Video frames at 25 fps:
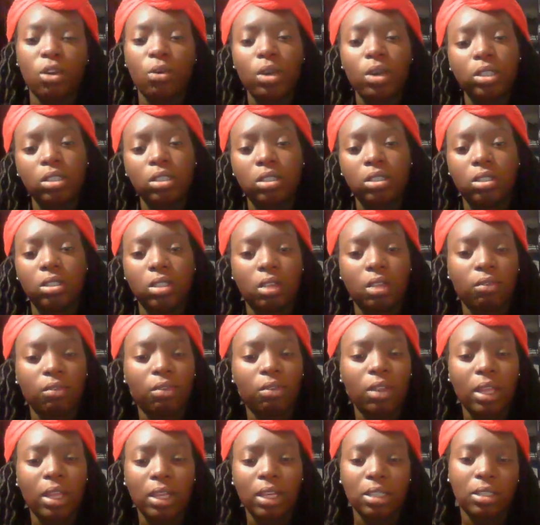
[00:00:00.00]
questions and they
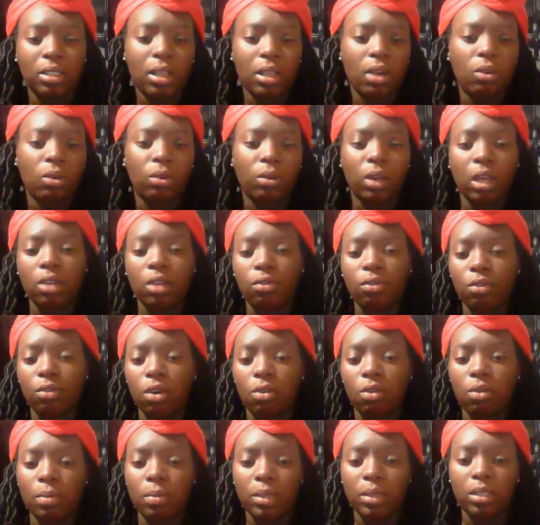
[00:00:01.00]
feel like it's not okay for
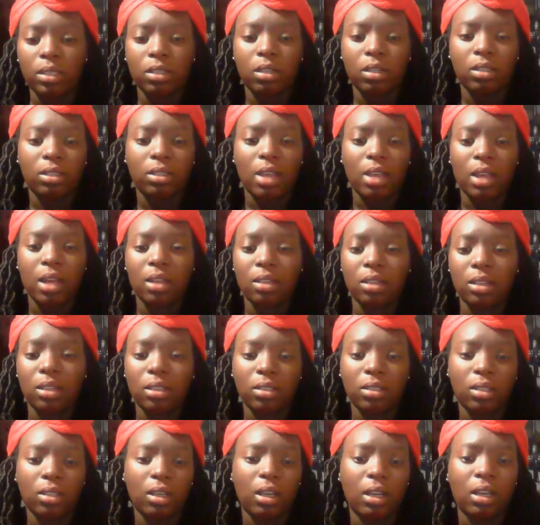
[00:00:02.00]
a woman to decide the
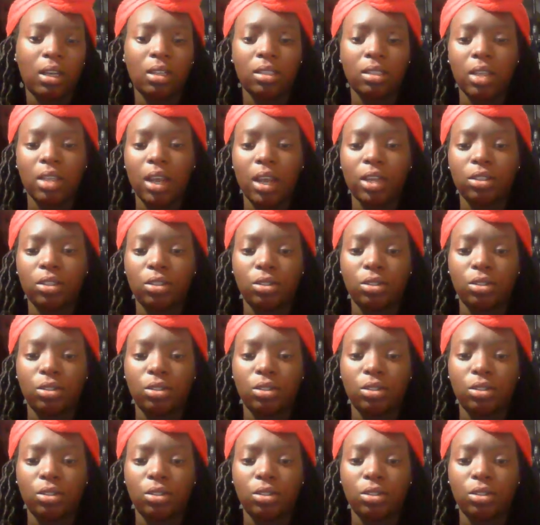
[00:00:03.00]
things that they desire